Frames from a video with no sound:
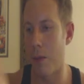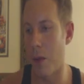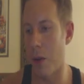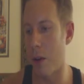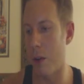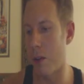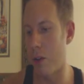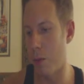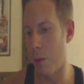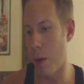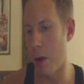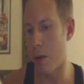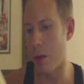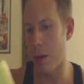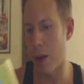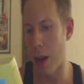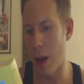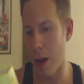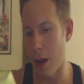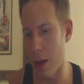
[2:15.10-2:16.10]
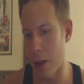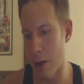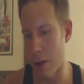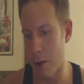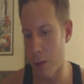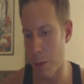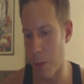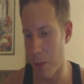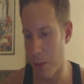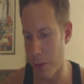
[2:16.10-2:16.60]
Very smart guy.
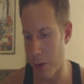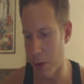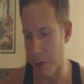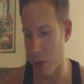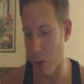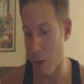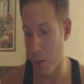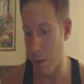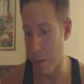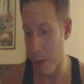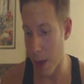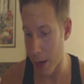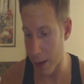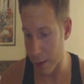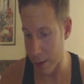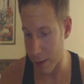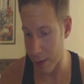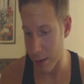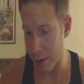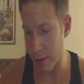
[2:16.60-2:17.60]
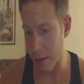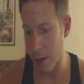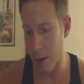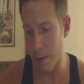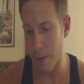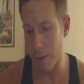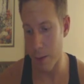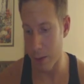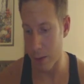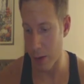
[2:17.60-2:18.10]
He's a professor of medicine,
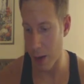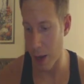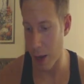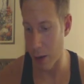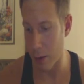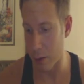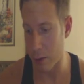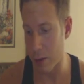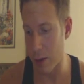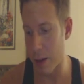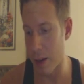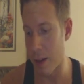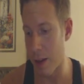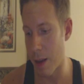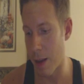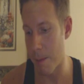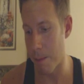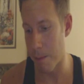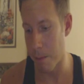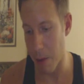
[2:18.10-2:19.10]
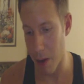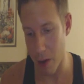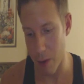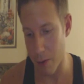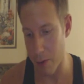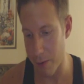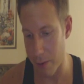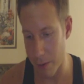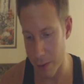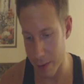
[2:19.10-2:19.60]
physiology,
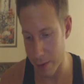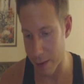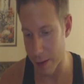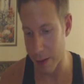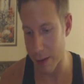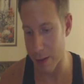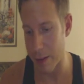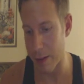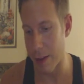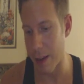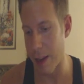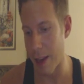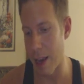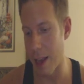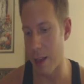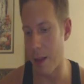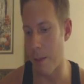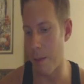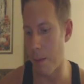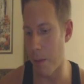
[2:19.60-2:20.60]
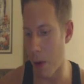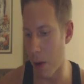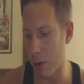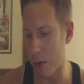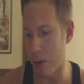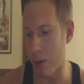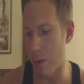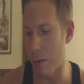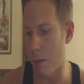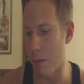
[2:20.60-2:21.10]
biophysics at the
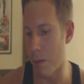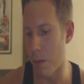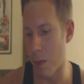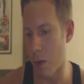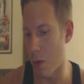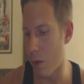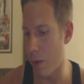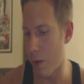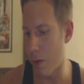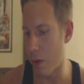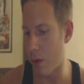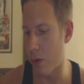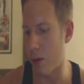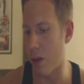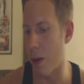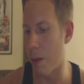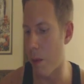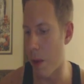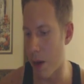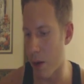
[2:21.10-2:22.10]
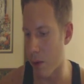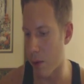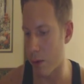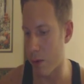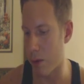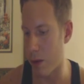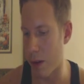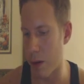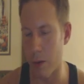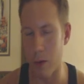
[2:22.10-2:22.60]
Boston University
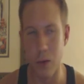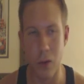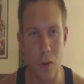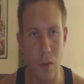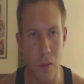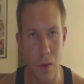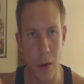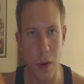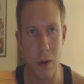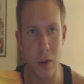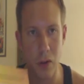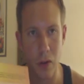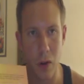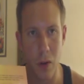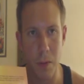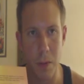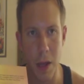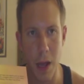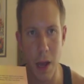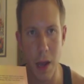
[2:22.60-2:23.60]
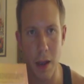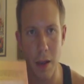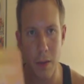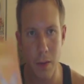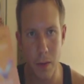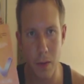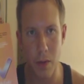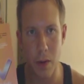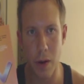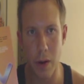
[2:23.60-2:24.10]
Medical Center. So very sharp
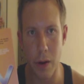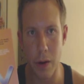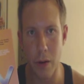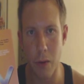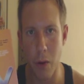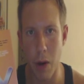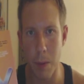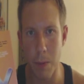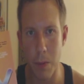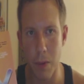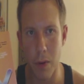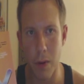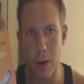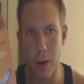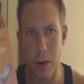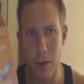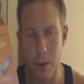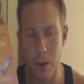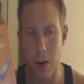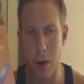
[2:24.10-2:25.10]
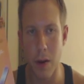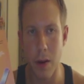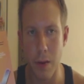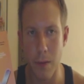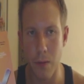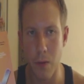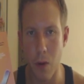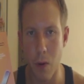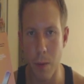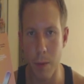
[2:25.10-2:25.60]
guy, very great book,
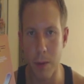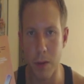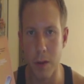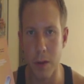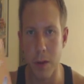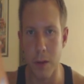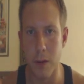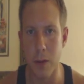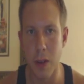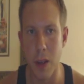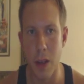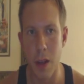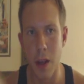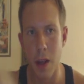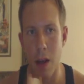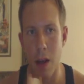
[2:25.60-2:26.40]
very informative.